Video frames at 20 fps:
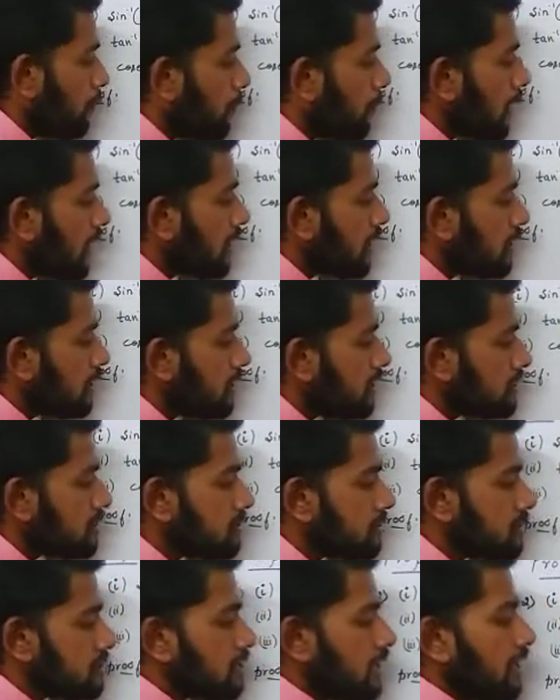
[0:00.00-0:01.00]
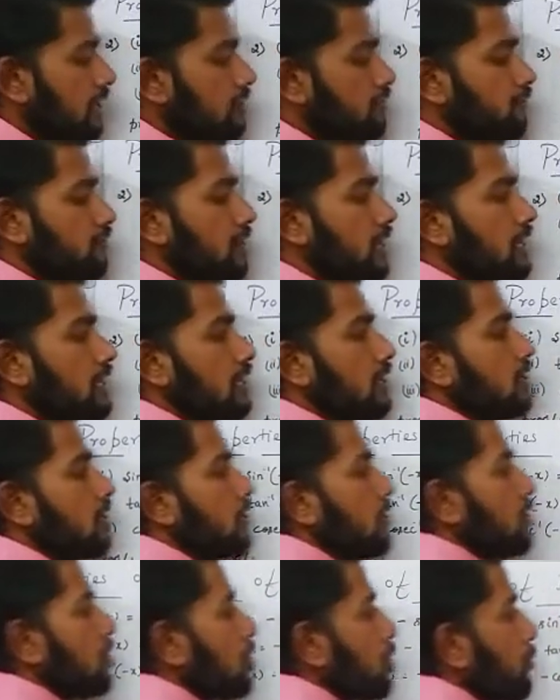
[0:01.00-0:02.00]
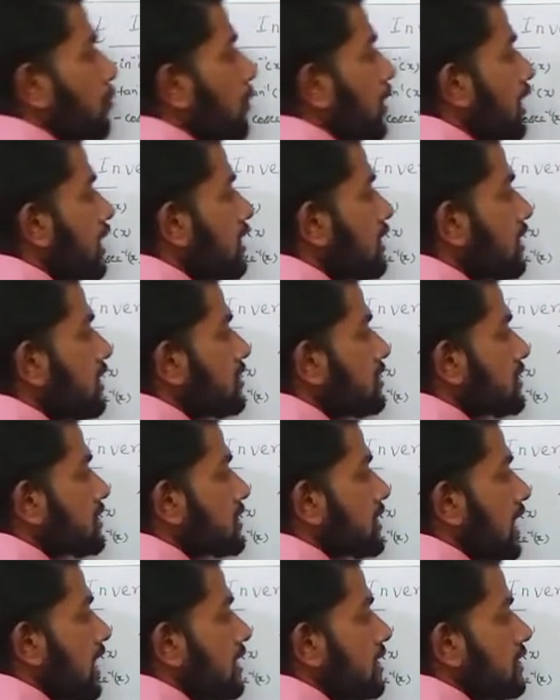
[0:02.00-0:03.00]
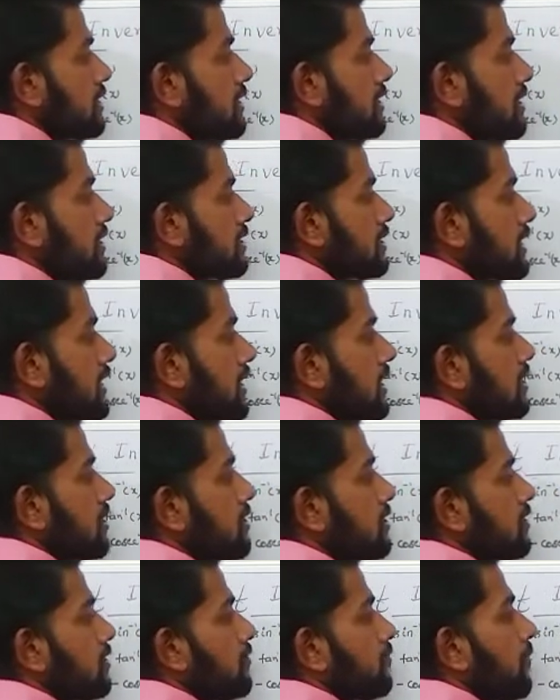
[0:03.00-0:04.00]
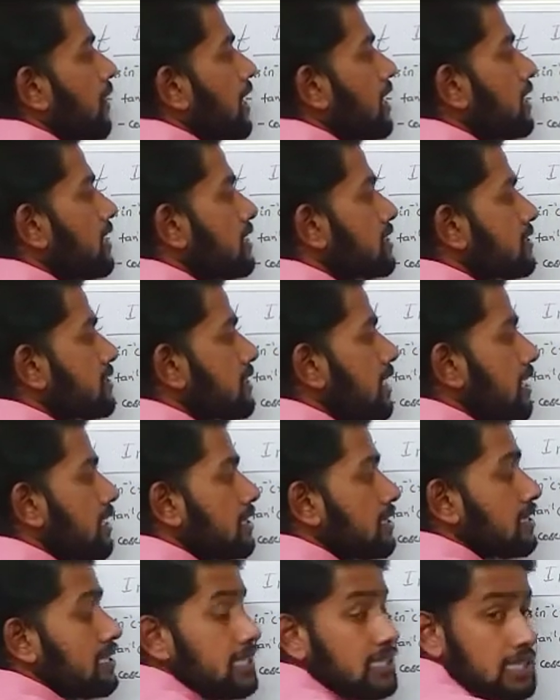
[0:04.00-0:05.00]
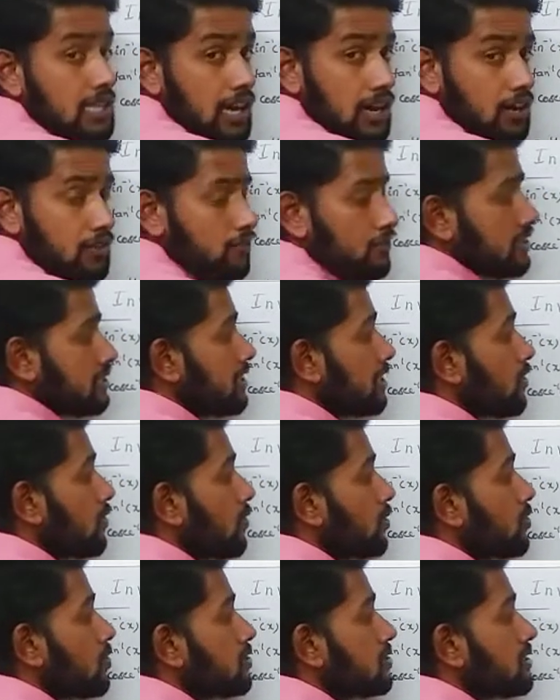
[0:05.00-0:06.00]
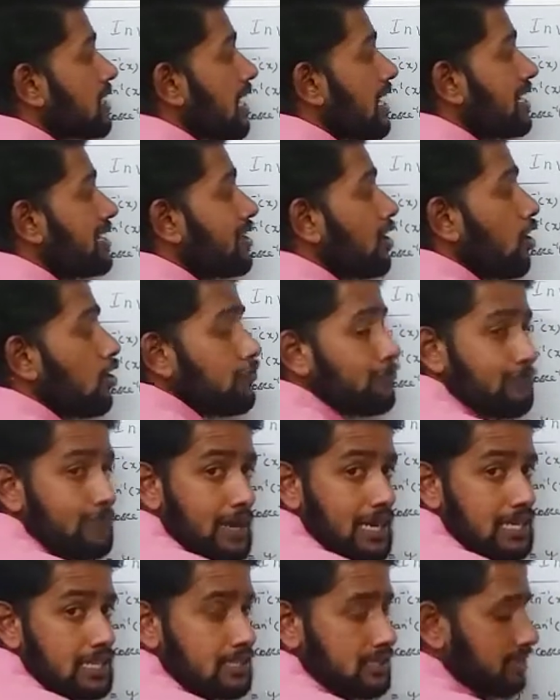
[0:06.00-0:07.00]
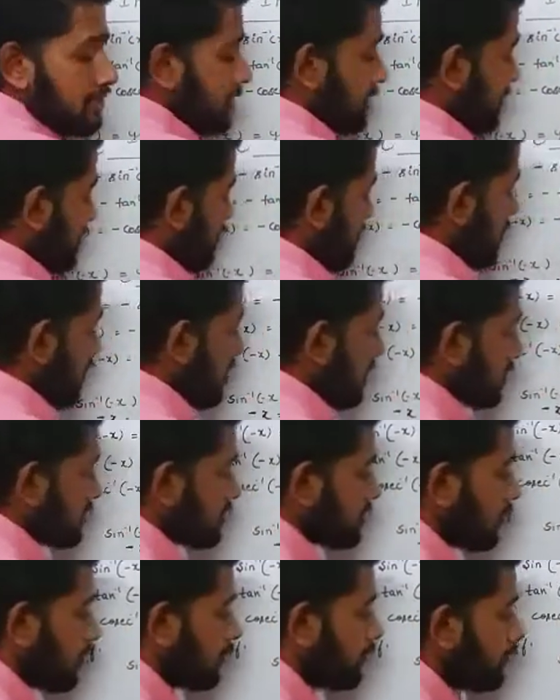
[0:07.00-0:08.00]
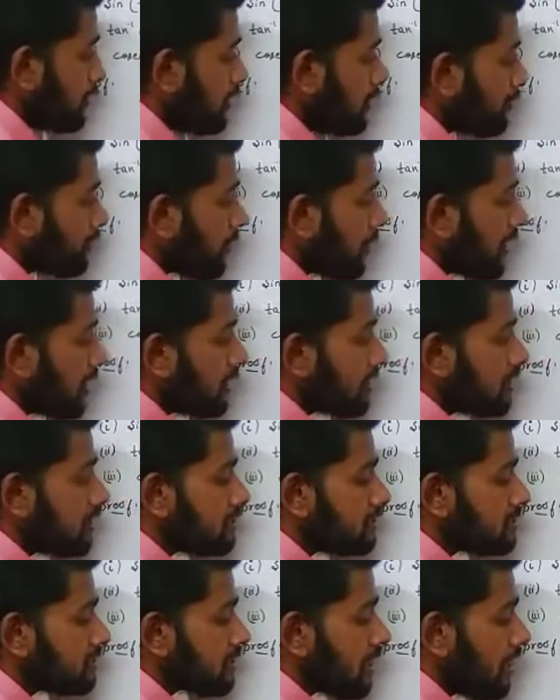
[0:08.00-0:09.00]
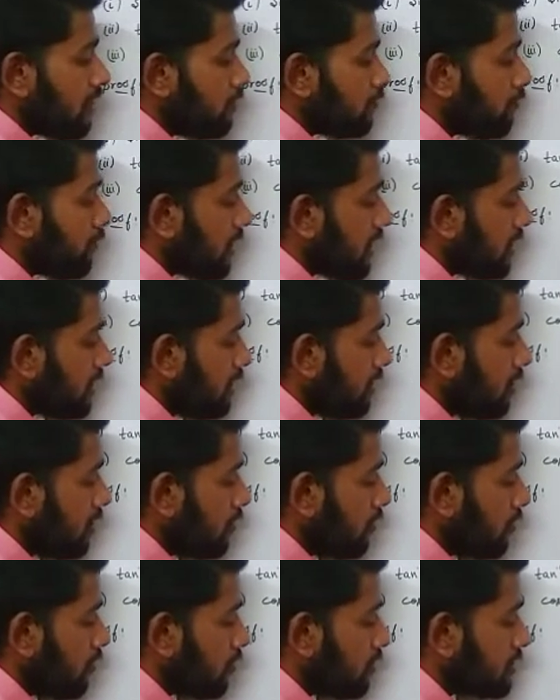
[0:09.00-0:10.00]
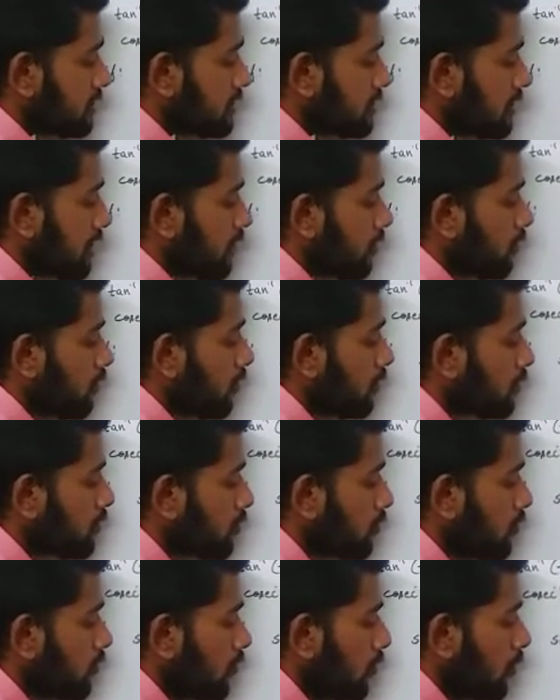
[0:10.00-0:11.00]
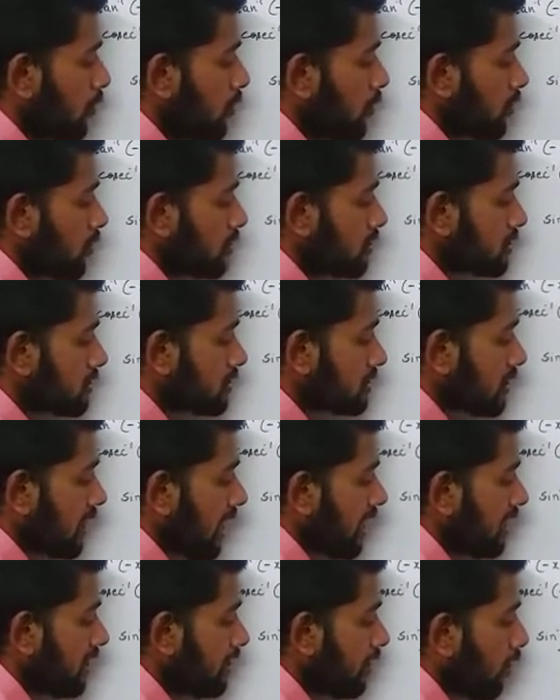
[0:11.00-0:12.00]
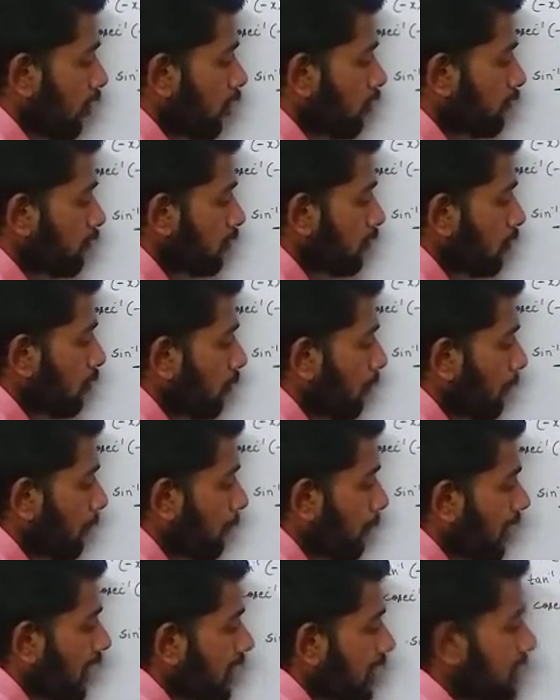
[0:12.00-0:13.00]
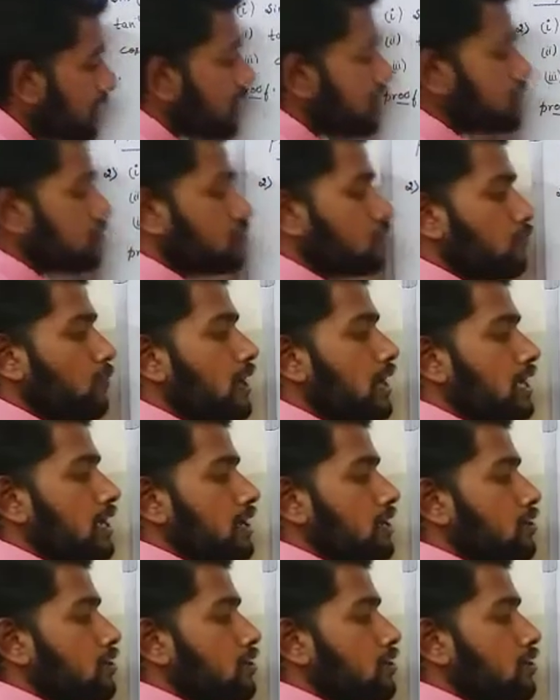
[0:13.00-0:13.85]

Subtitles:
minus sine y minus sine theta. Minus sine theta which is equal to sine of minus theta. So anyway, minus sine y which is equal to sine of minus y